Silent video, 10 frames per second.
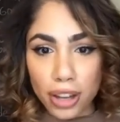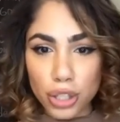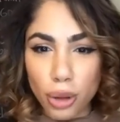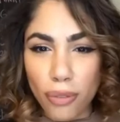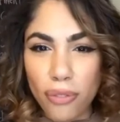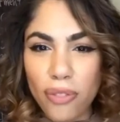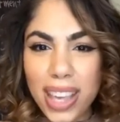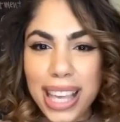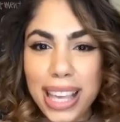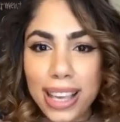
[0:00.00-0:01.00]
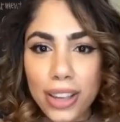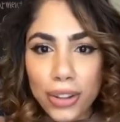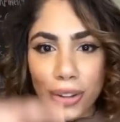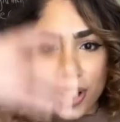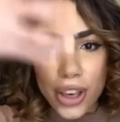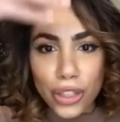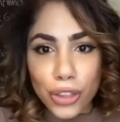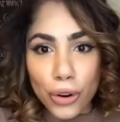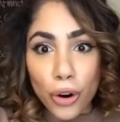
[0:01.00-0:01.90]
So feel your